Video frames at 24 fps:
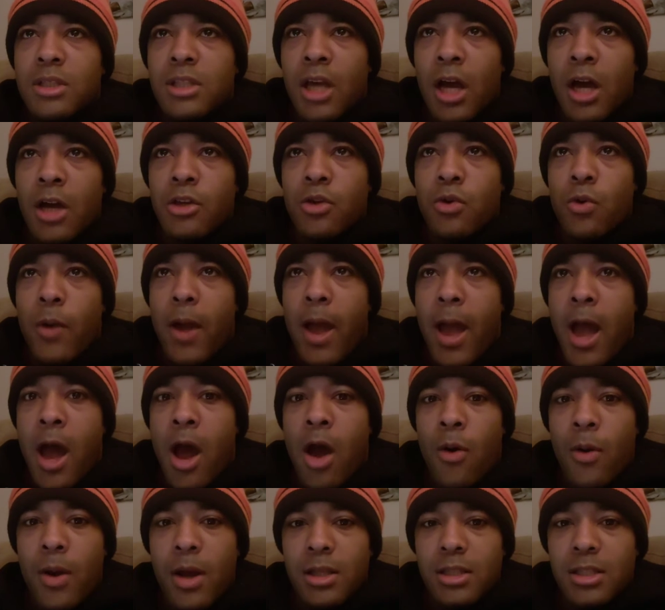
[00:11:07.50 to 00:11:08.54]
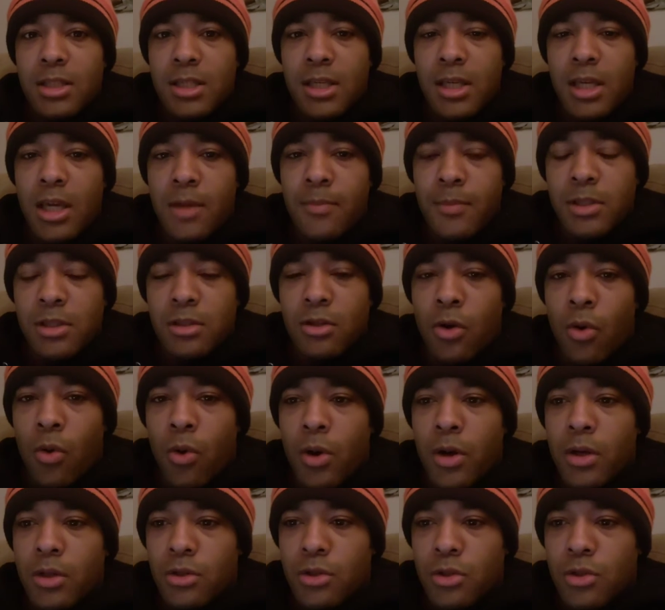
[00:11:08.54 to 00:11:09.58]
tell you how a team is
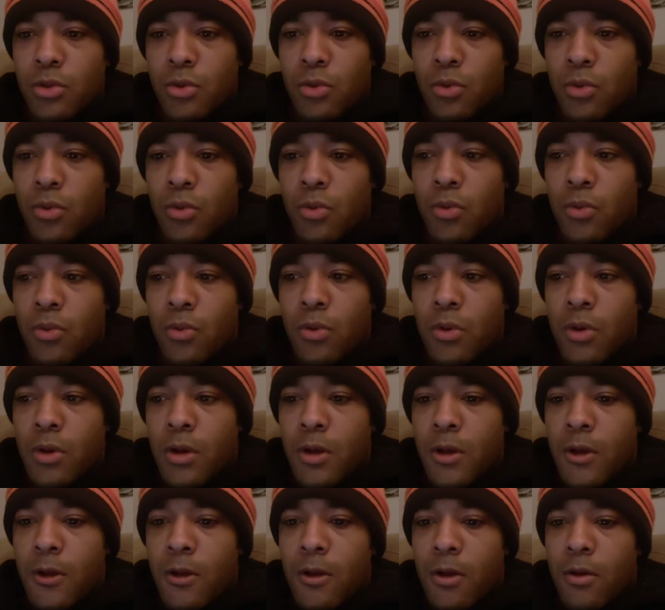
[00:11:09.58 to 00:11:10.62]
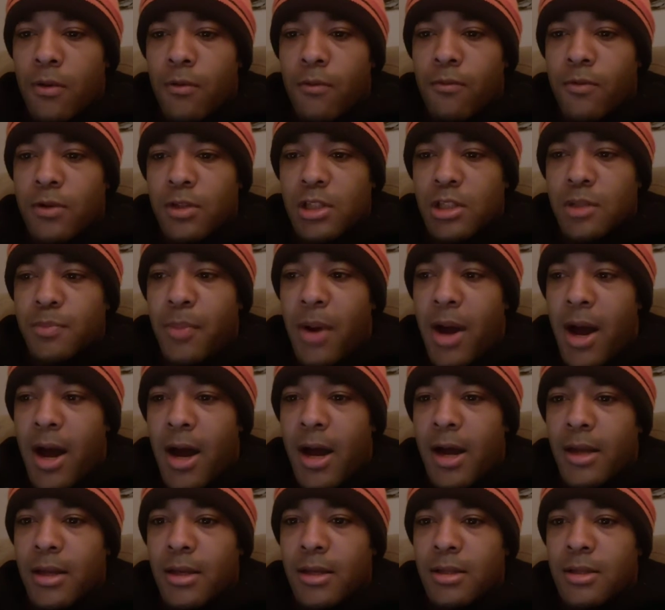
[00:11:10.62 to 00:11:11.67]
going to
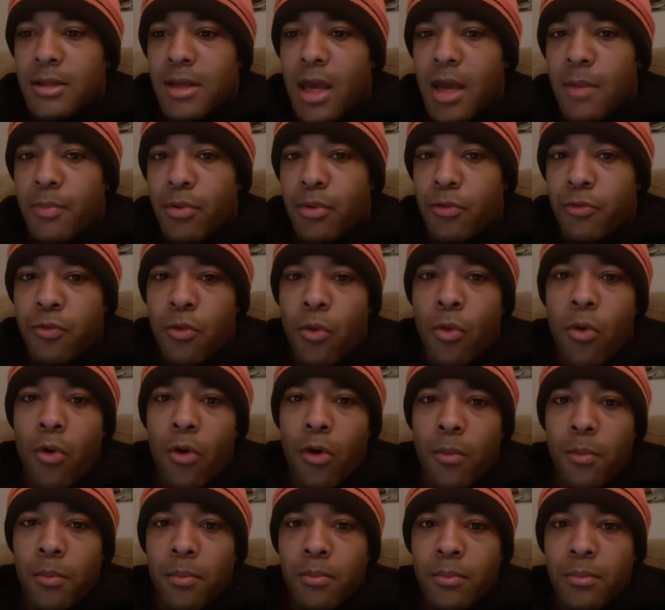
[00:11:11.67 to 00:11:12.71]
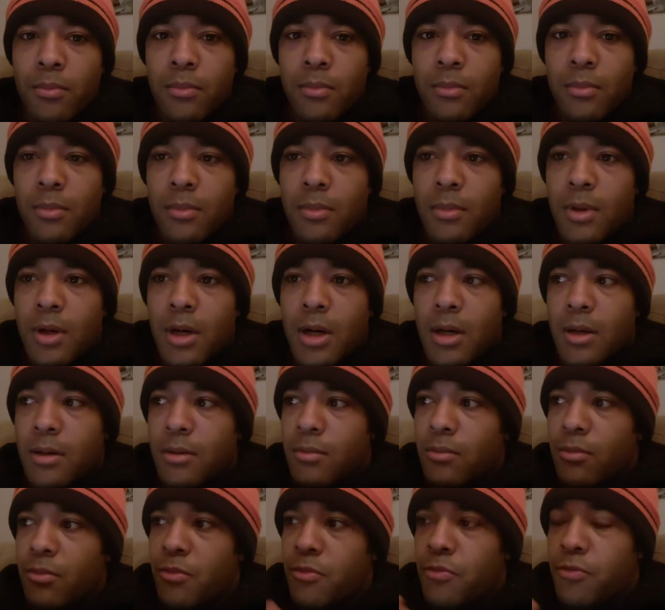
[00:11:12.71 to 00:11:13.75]
respond and perform
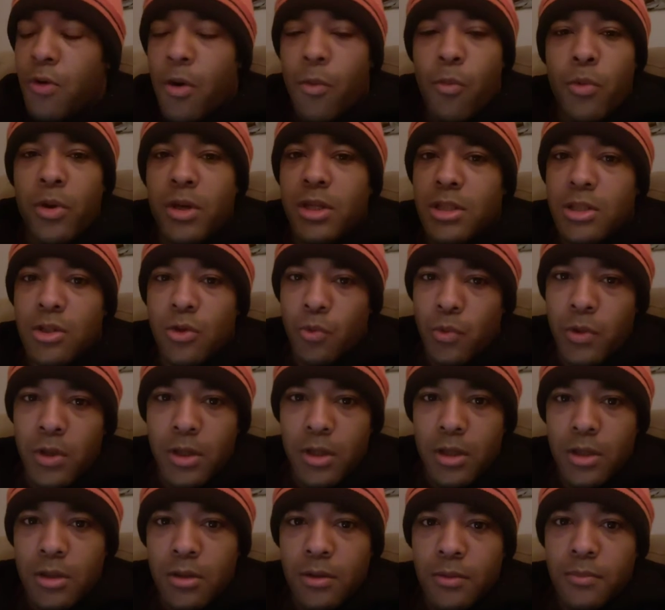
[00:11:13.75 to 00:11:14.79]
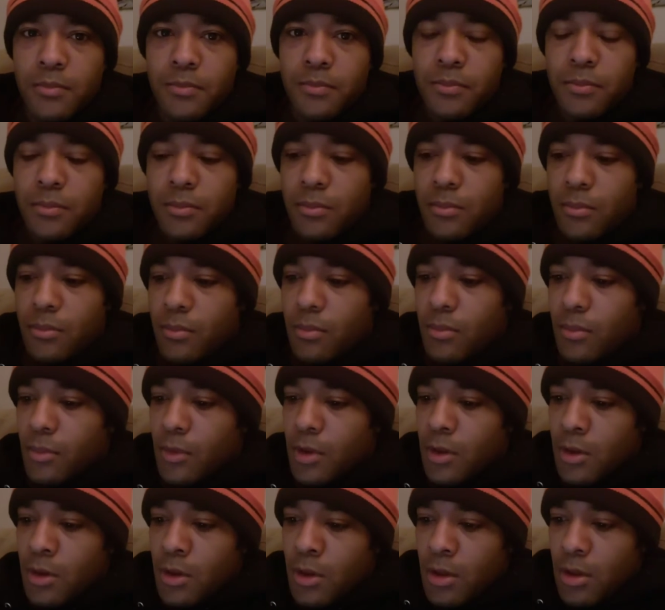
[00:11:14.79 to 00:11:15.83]
from week to week.
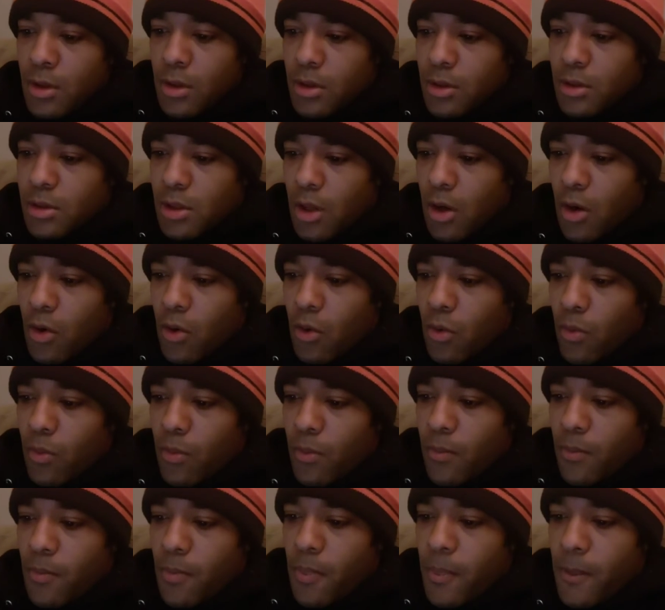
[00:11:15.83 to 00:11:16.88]
So